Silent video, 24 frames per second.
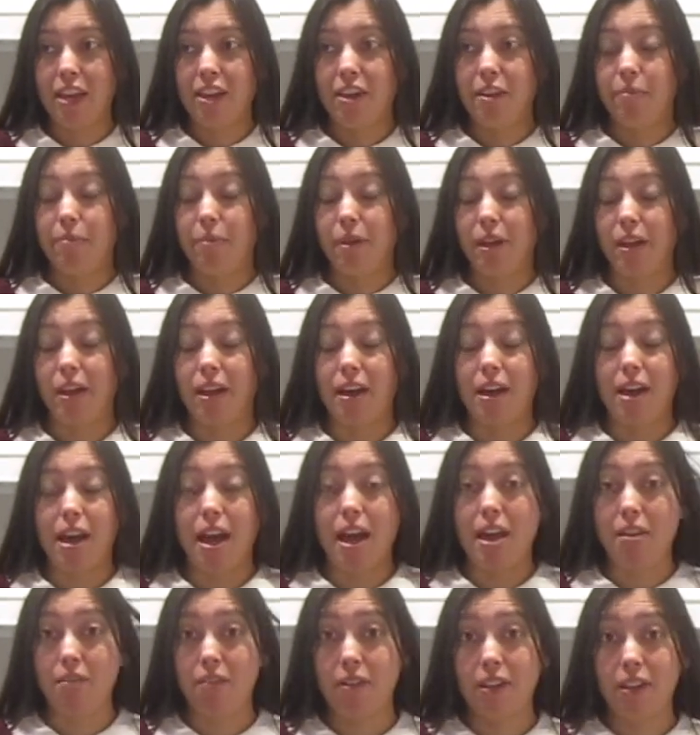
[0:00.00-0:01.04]
But
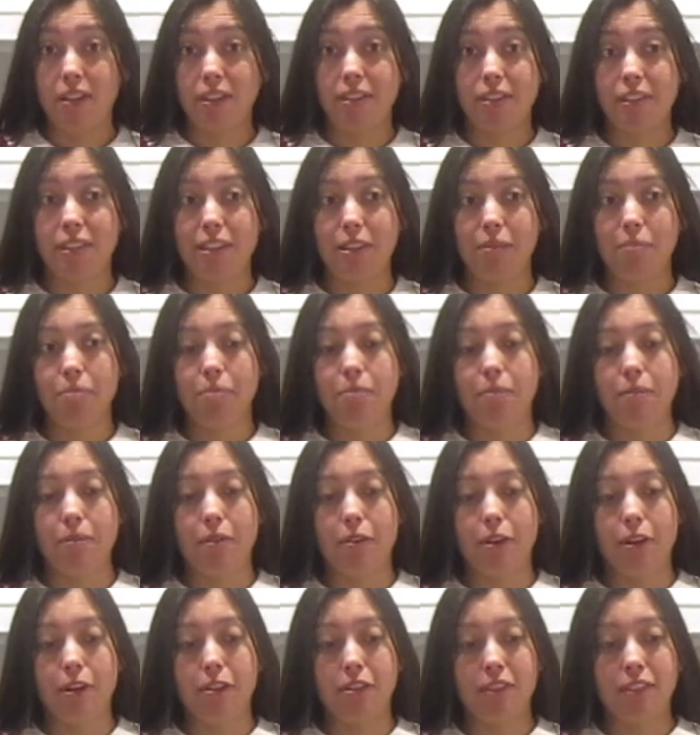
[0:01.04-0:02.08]
I fell asleep
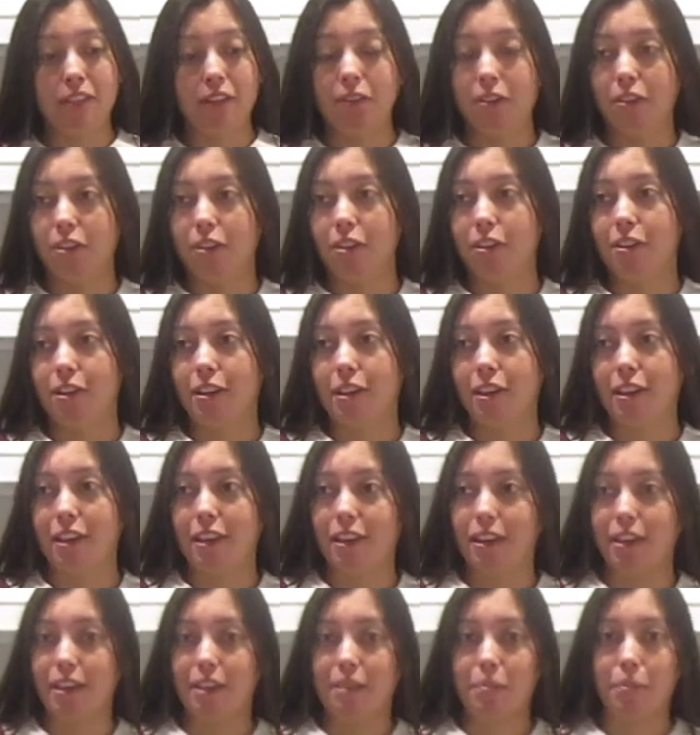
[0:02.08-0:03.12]
around
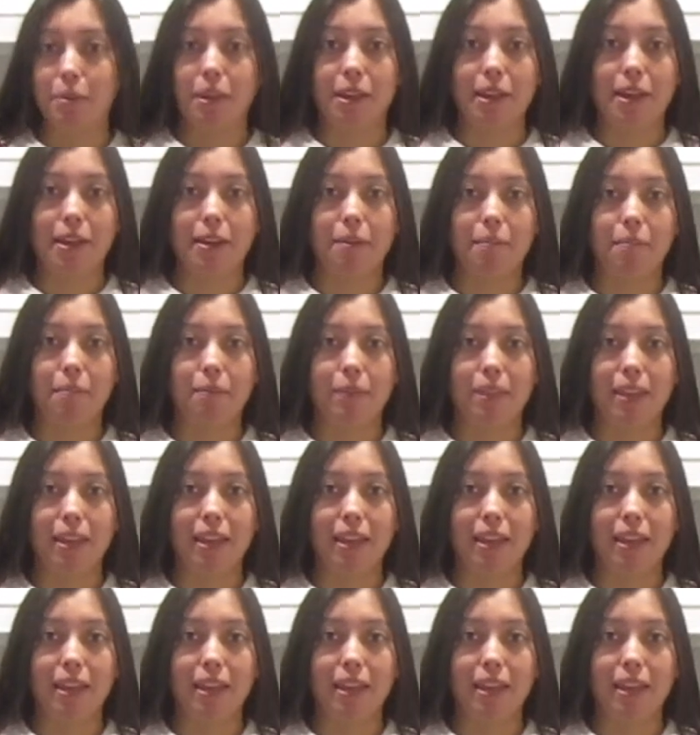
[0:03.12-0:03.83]
7:30 p.m.